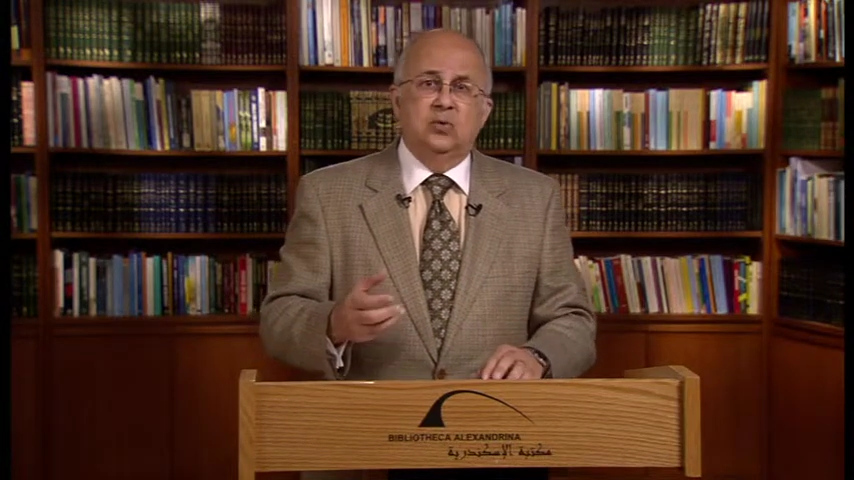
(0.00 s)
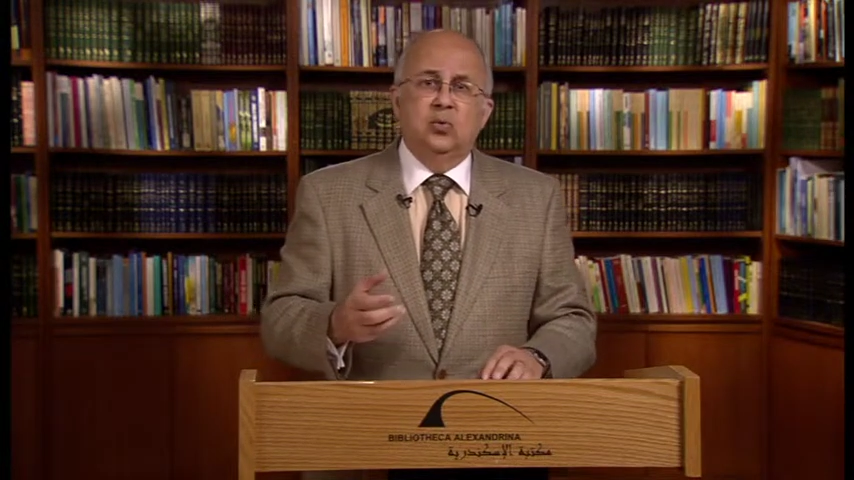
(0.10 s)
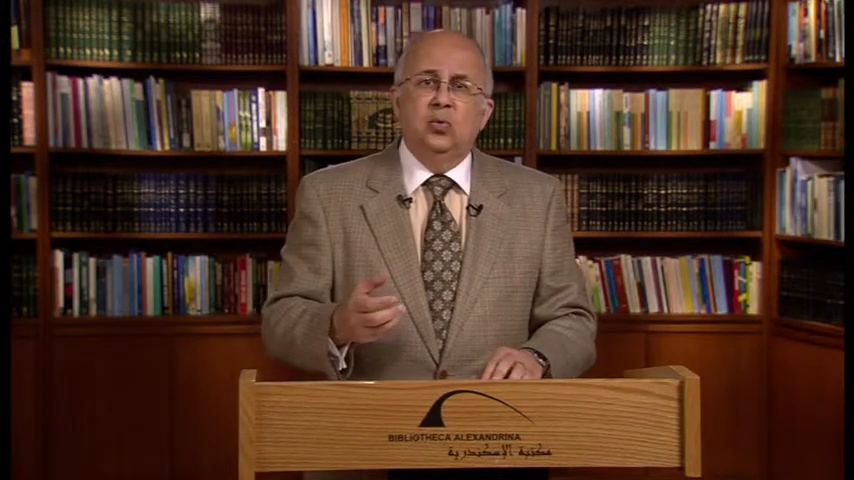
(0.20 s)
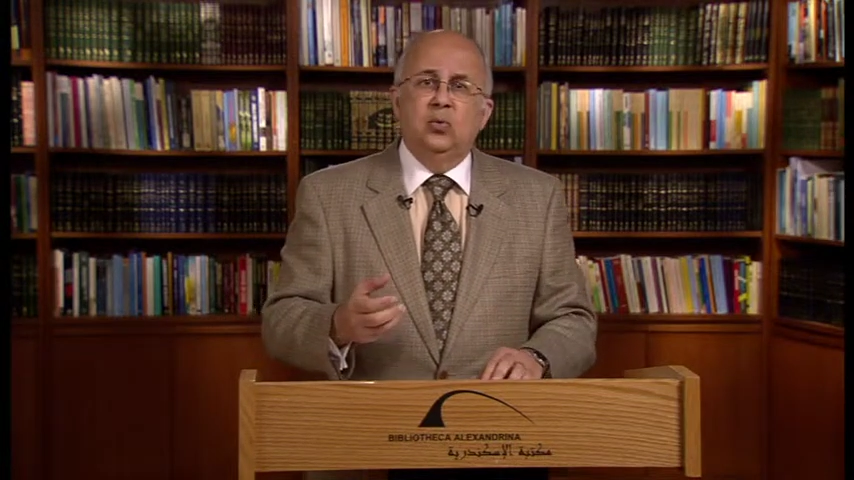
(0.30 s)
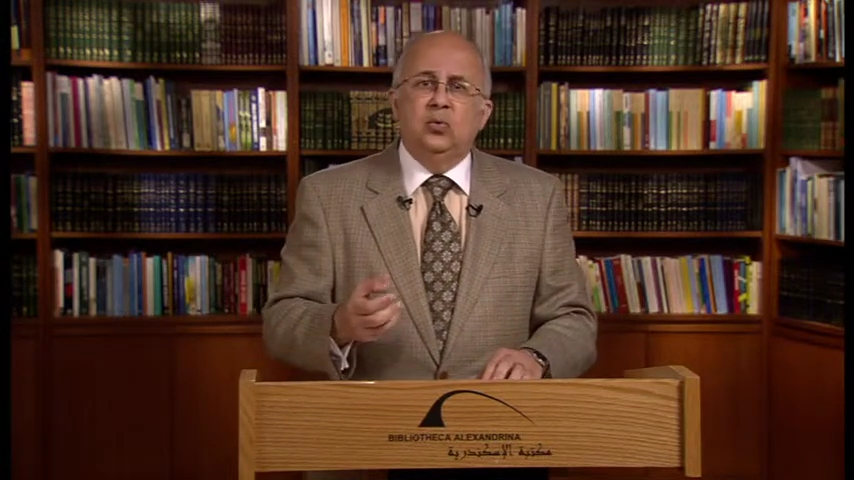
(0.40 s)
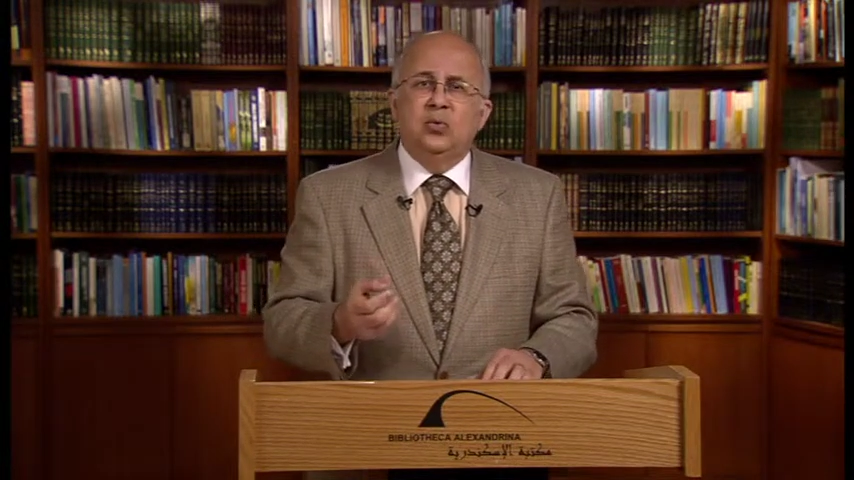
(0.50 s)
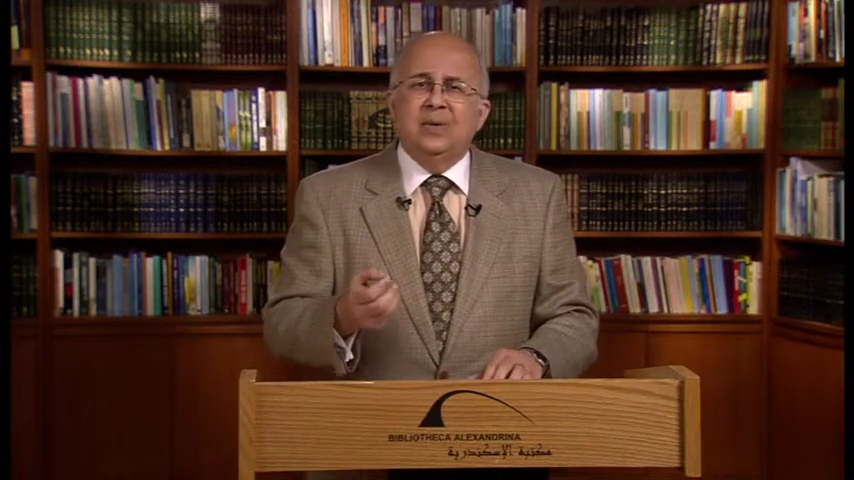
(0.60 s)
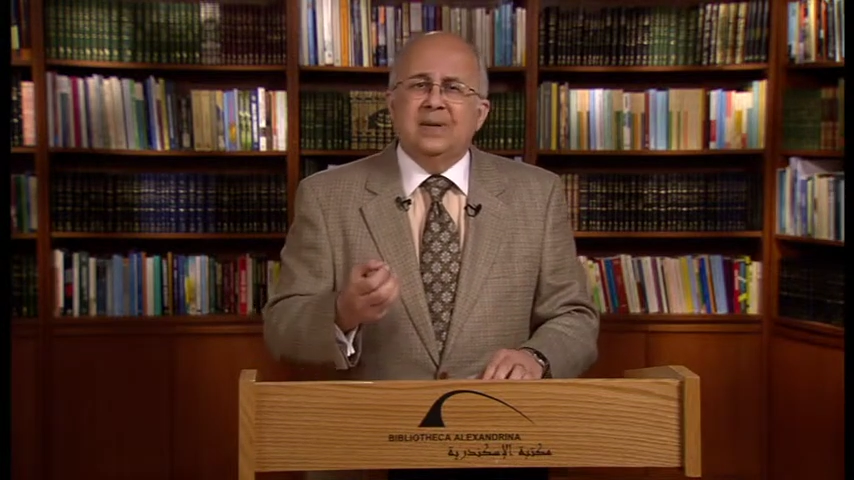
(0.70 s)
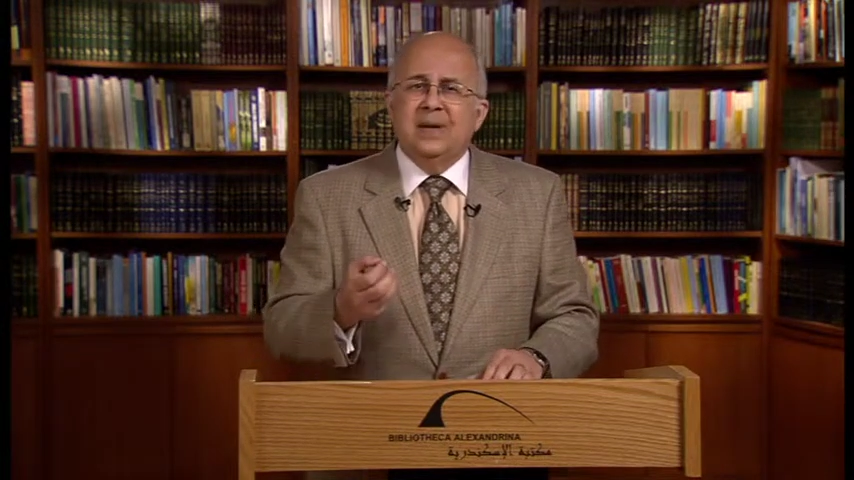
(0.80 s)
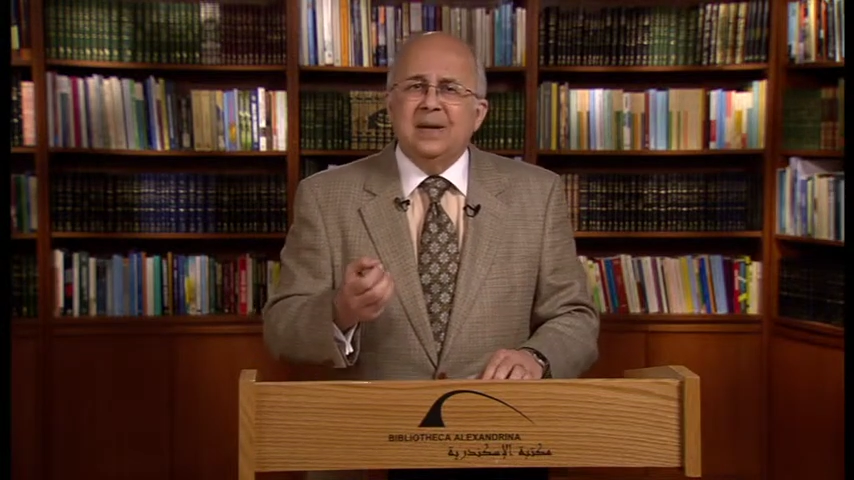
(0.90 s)
told
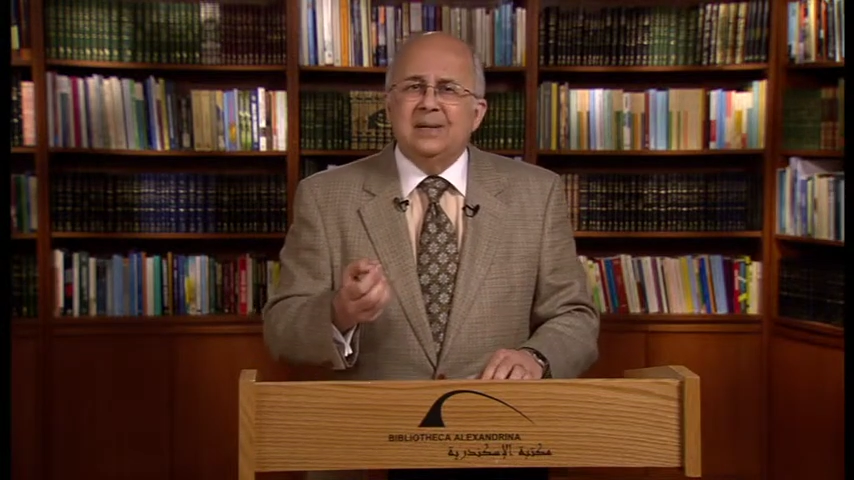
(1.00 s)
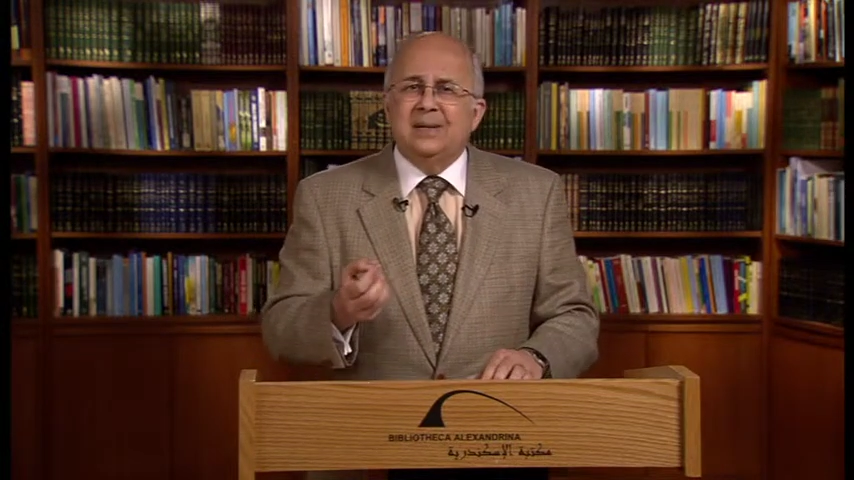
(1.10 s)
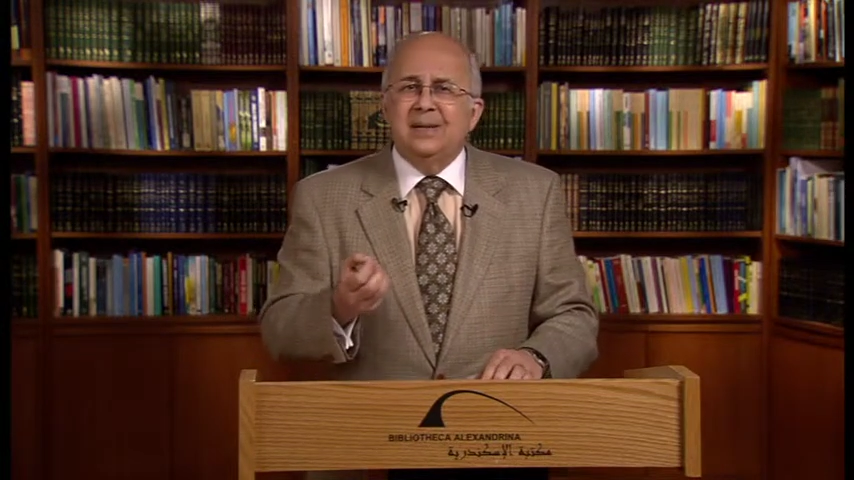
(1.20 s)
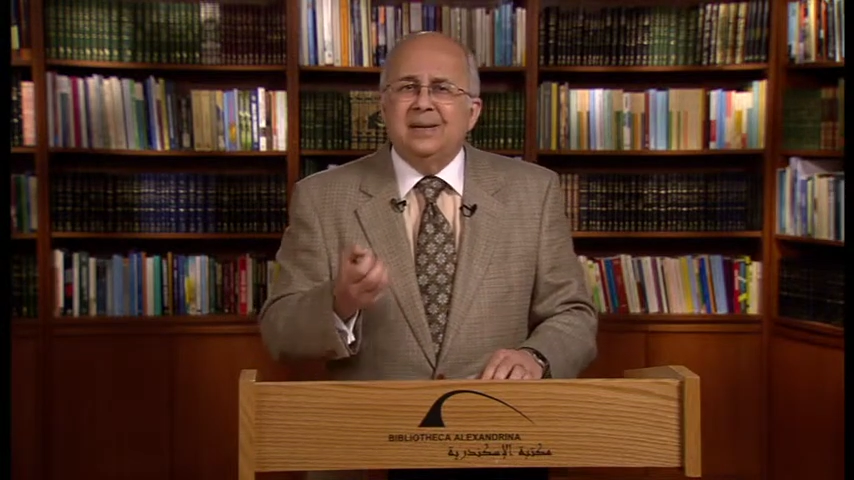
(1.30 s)
with great